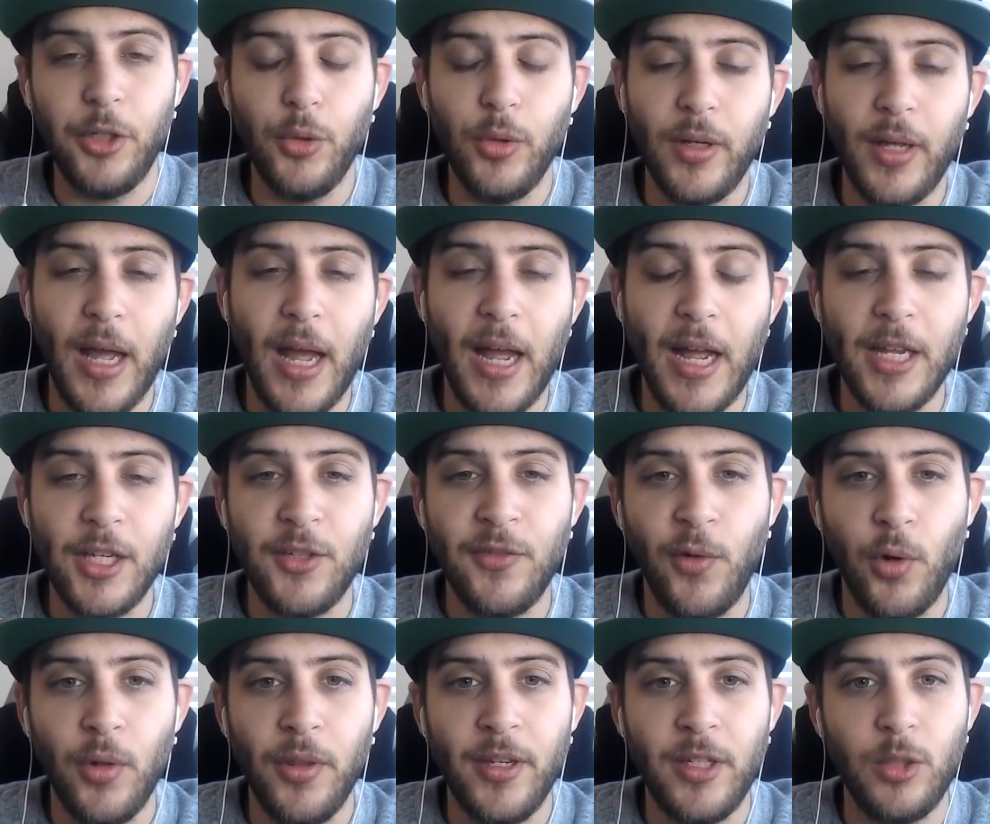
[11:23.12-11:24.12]
it, guys,
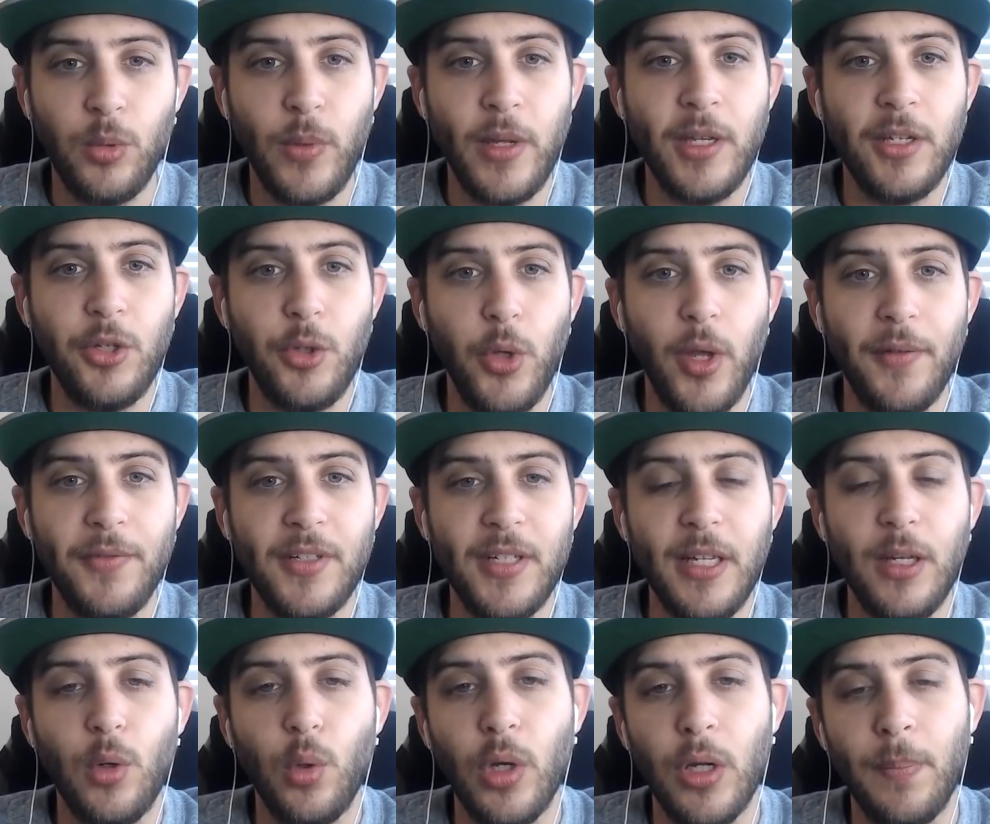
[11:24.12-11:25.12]
for this week's
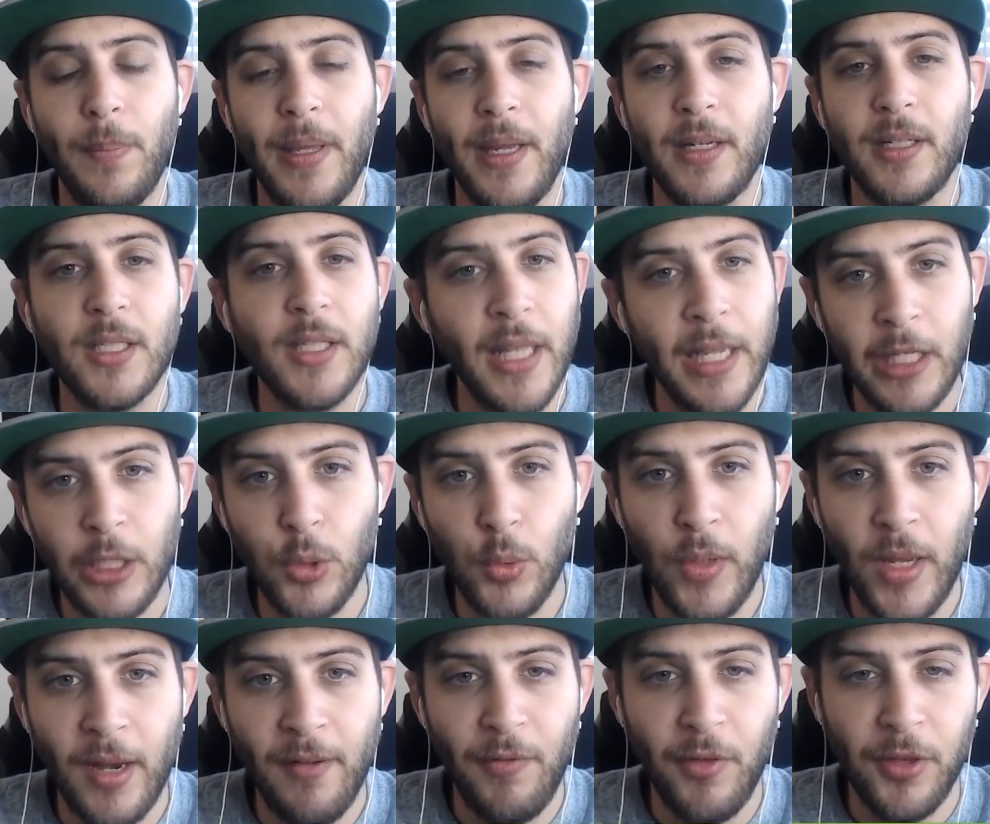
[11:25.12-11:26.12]
UFC Quick Picks. Thank you
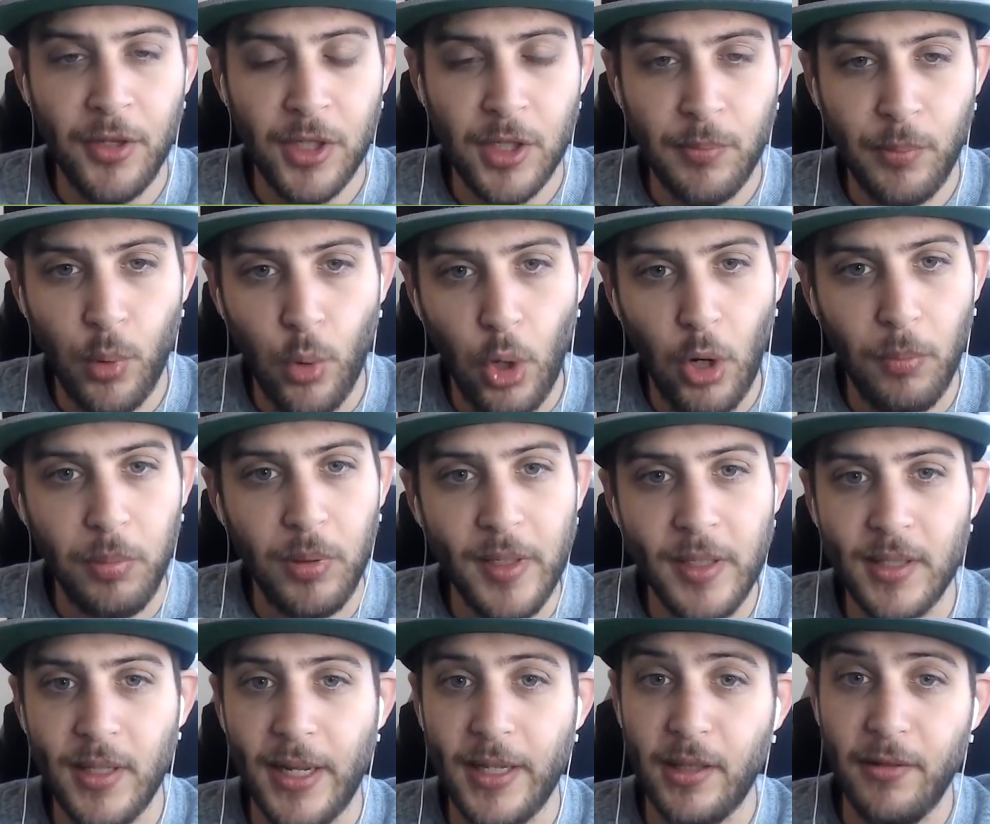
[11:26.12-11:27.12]
again for the support.
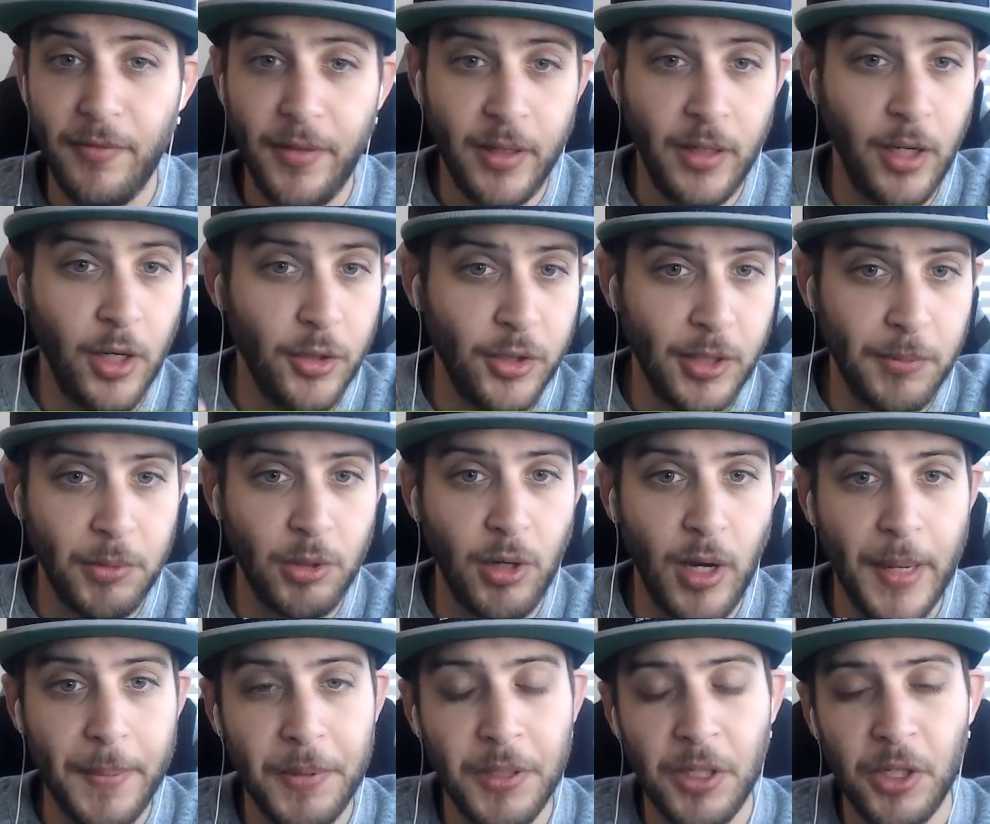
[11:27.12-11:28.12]
Please like the video,
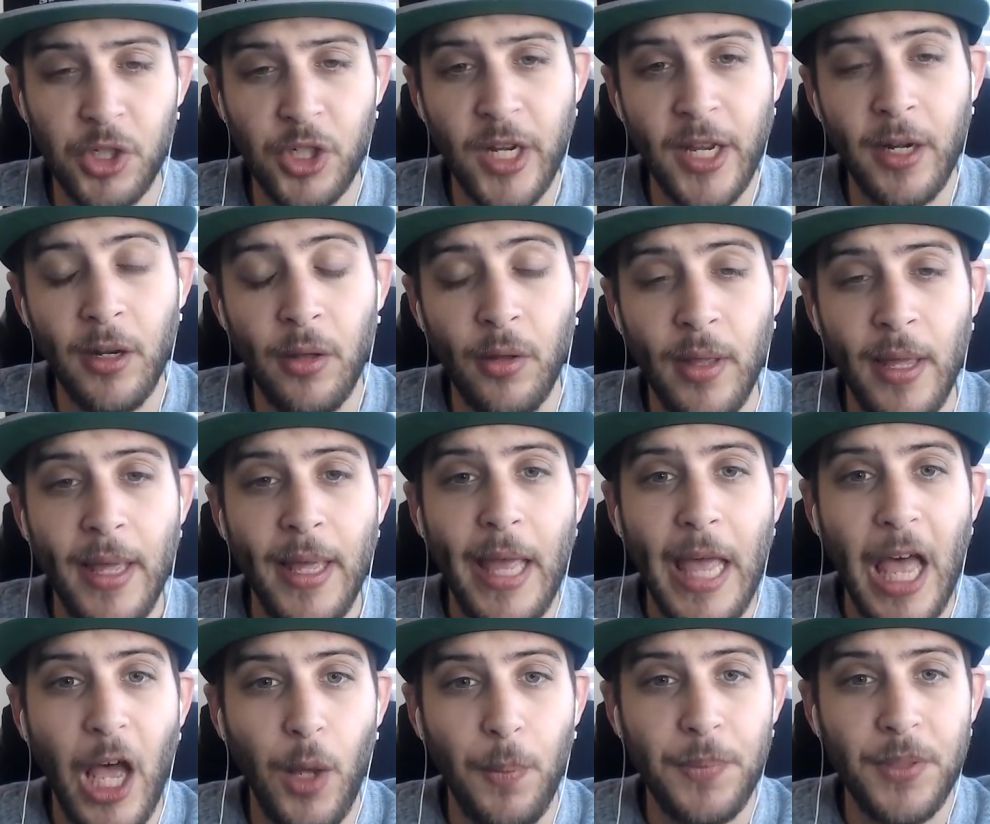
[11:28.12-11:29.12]
subscribe to the channel.
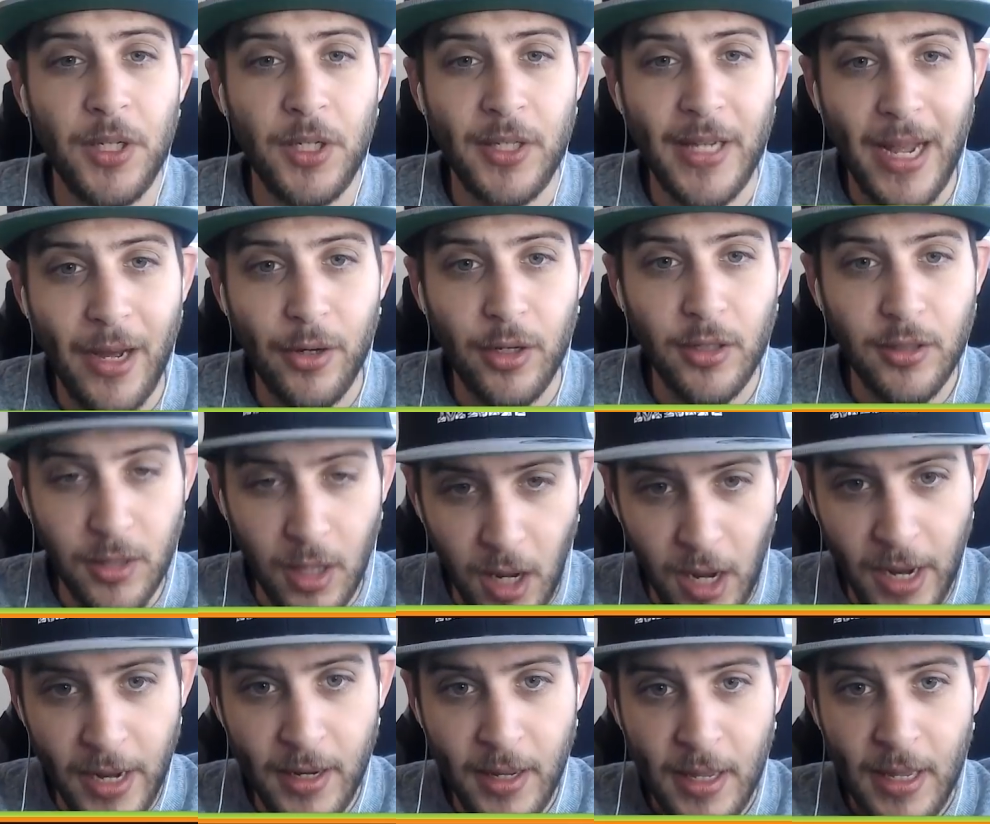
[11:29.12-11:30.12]
Helps us out a
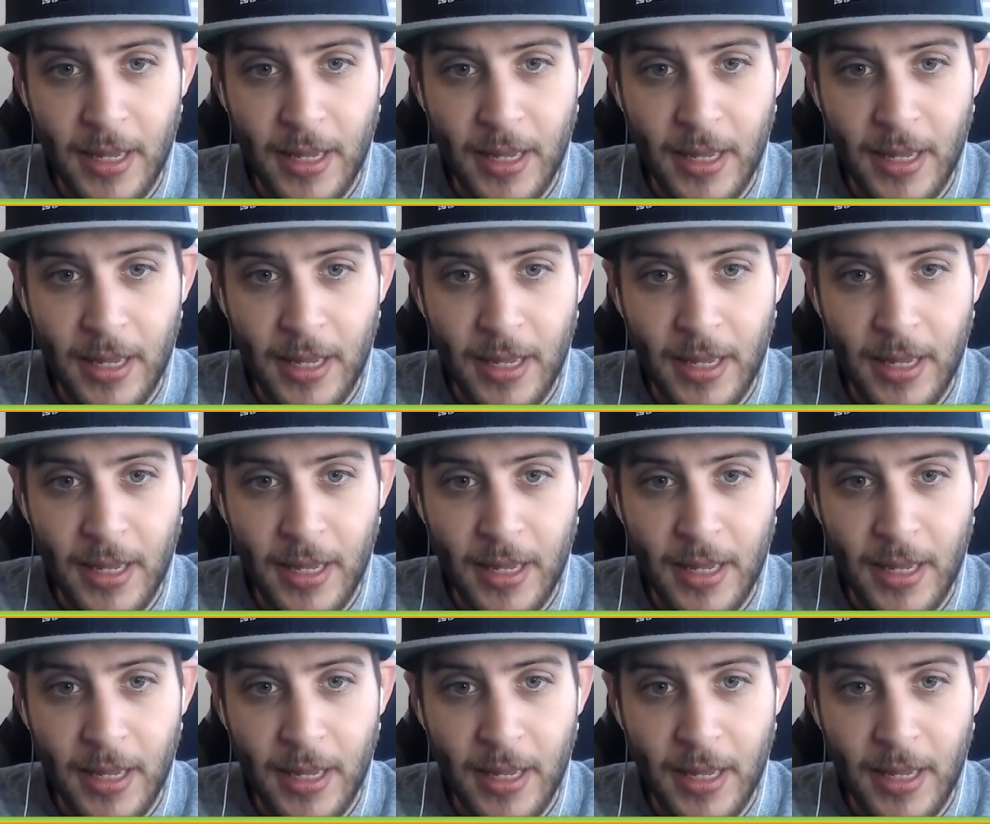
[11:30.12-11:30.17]
lot.